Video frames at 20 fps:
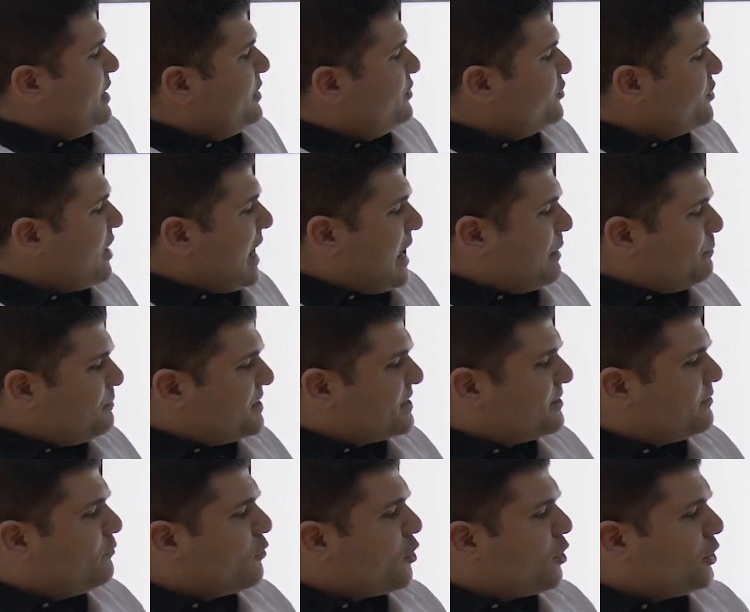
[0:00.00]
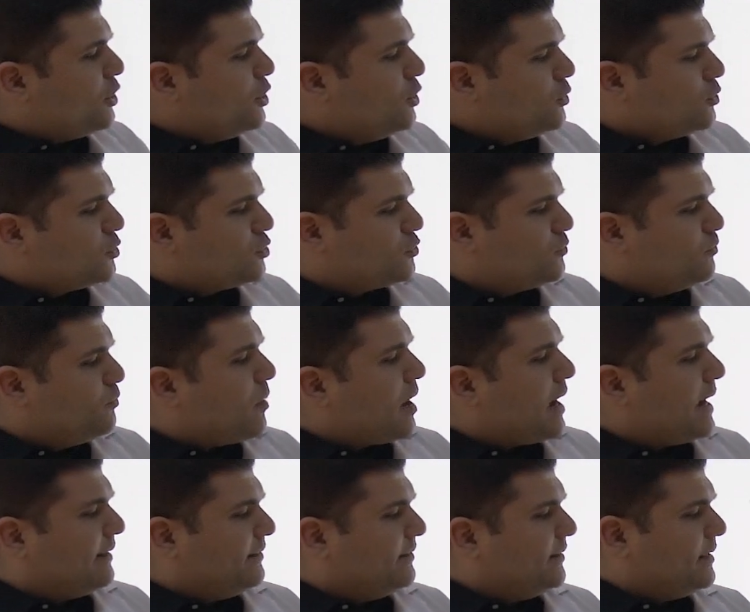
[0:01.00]
Ramps were used
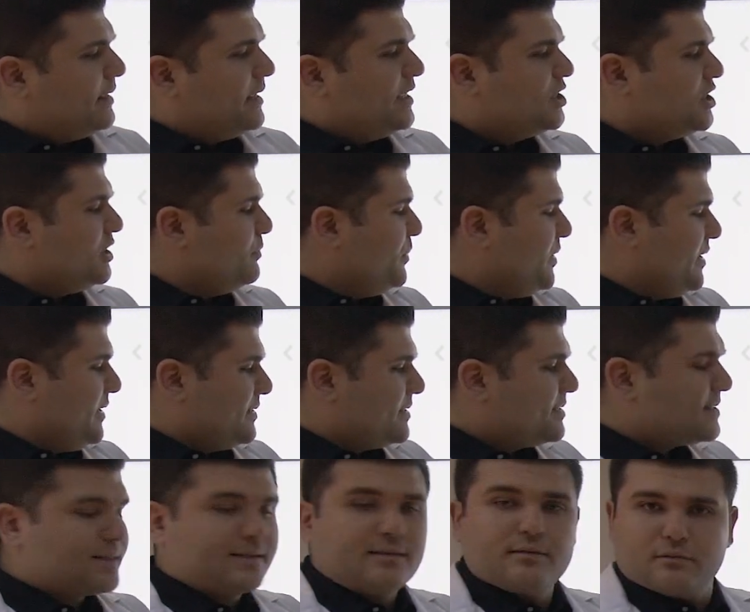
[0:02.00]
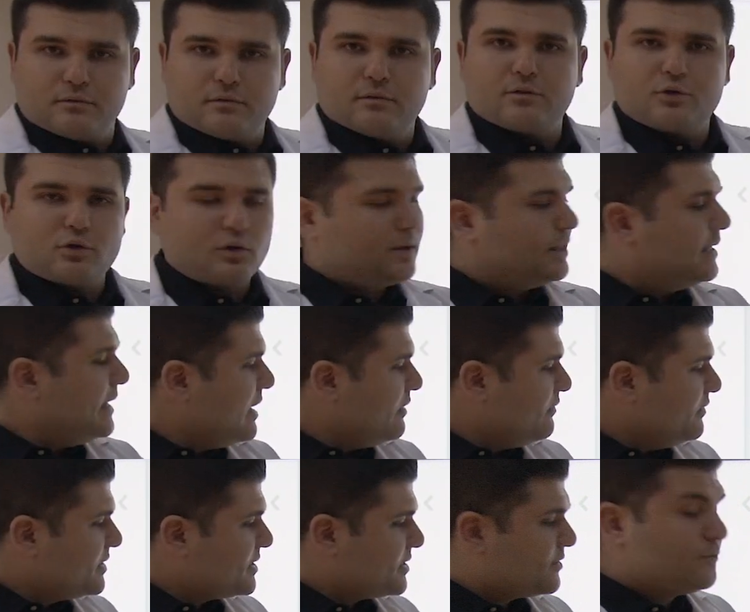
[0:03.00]
by the Egyptians, so
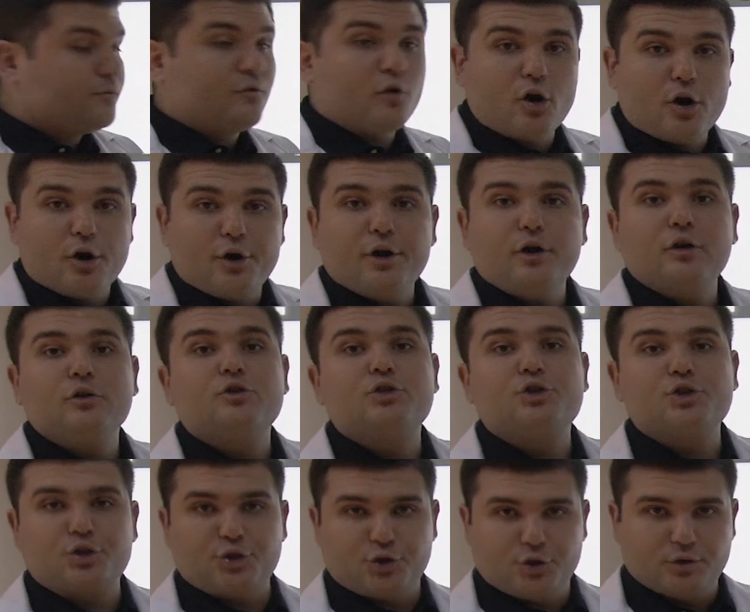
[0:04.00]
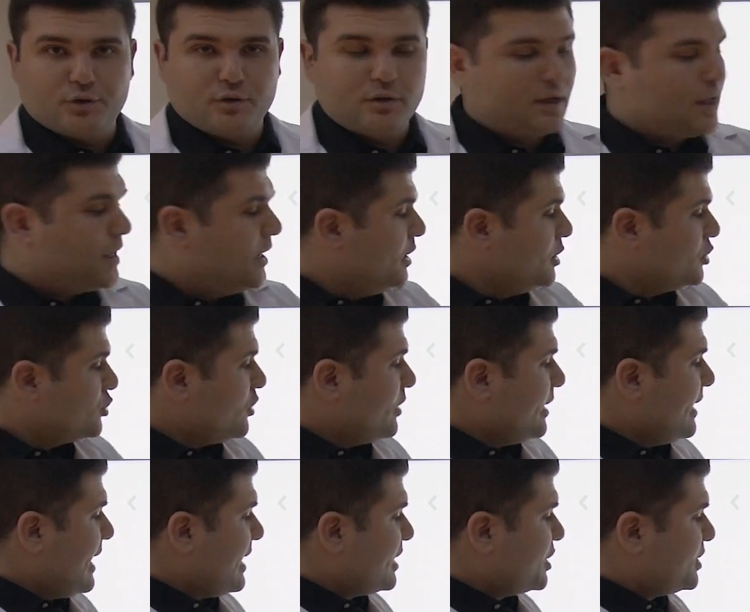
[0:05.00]
levers were too.
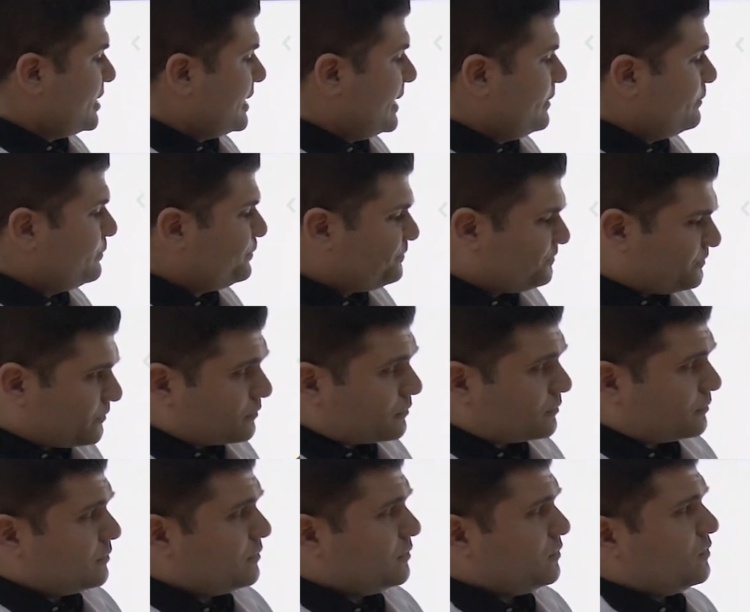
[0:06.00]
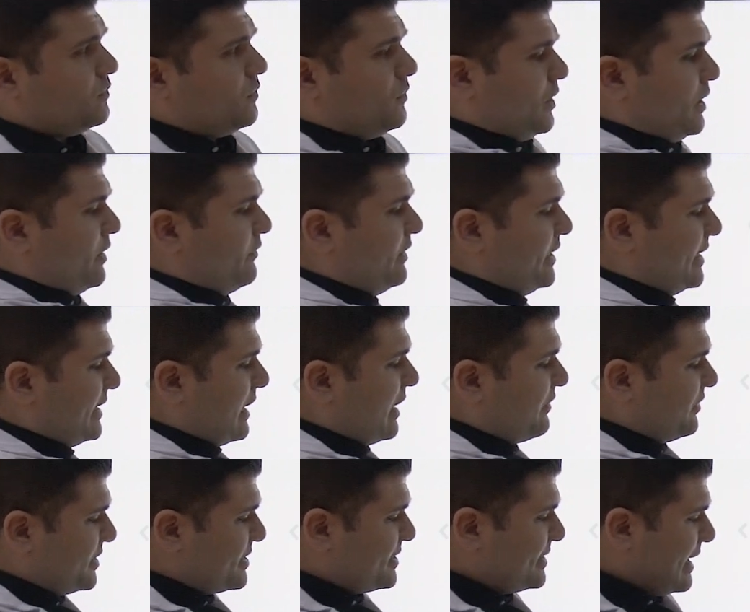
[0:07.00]
So actually, we can
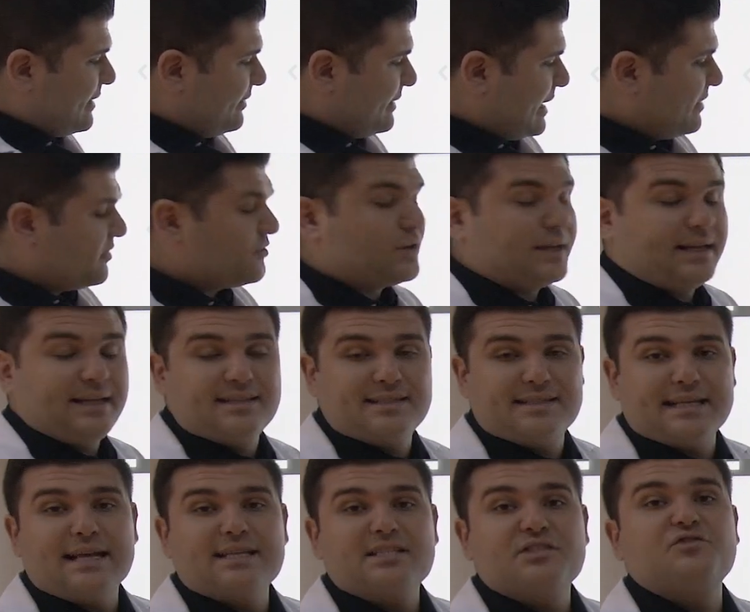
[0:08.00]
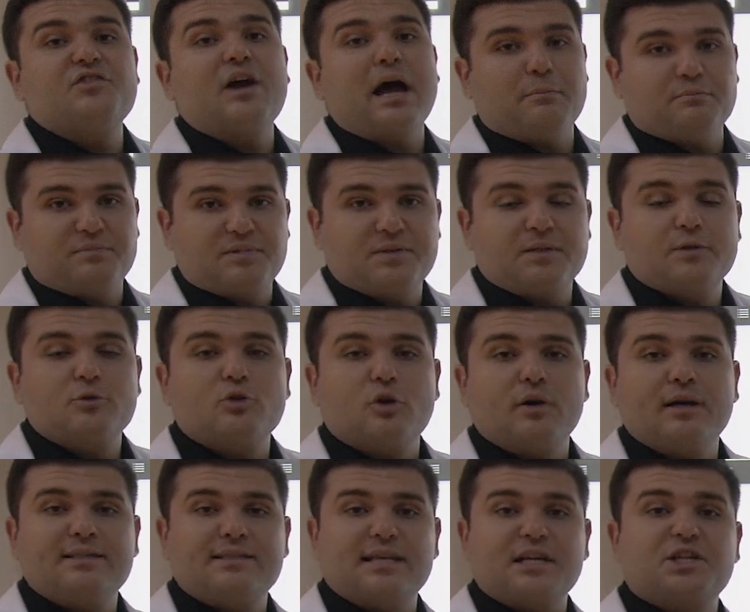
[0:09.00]
understand that it says ramps. So
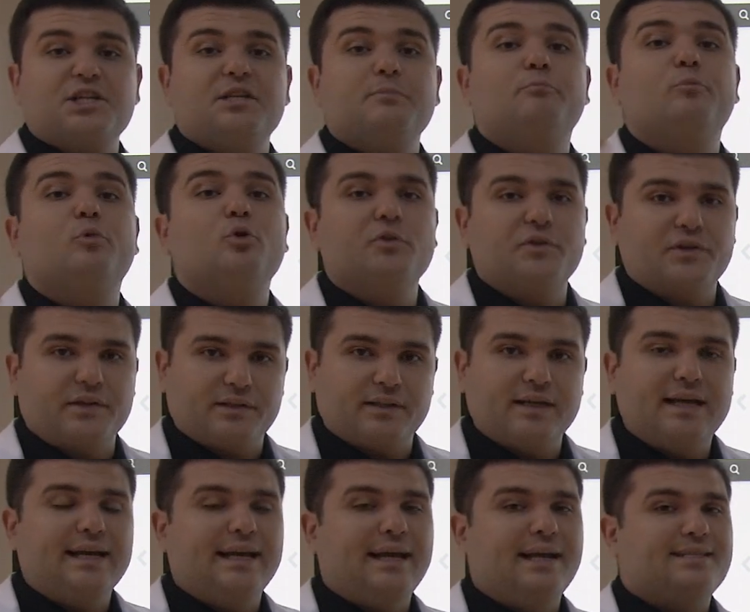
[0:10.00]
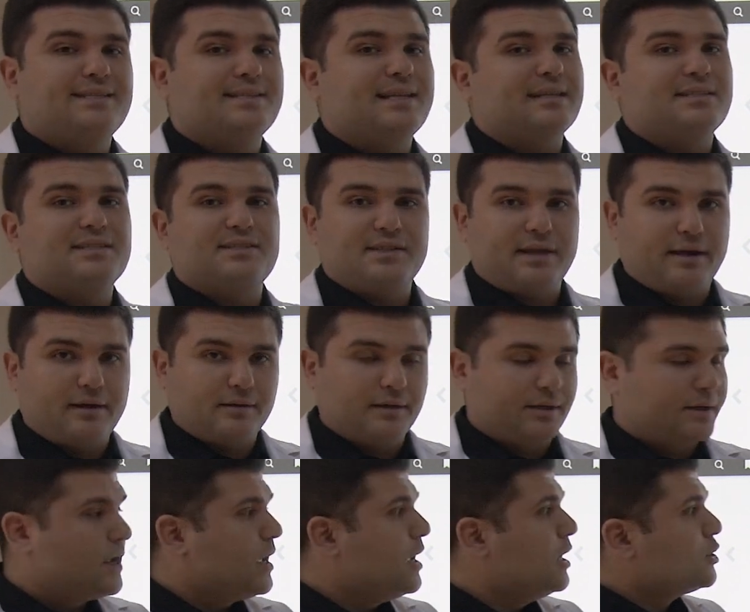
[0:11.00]
it's actually plural. It's not
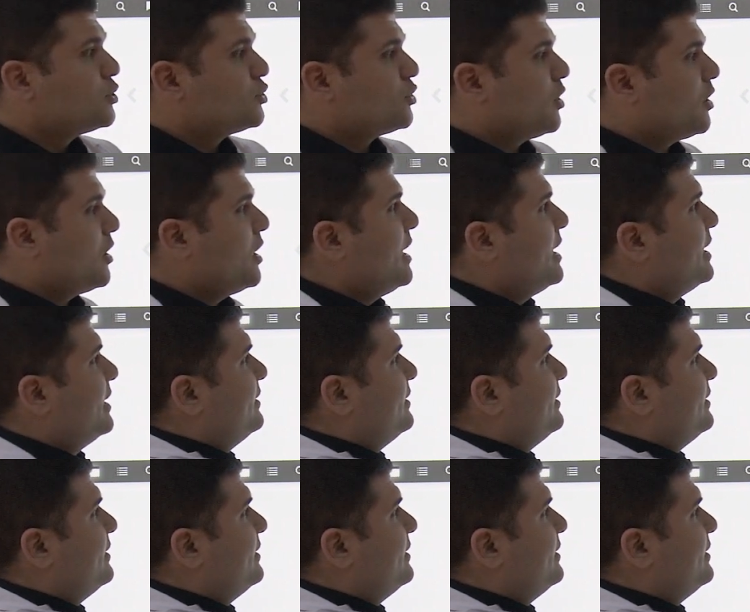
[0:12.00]
singular. So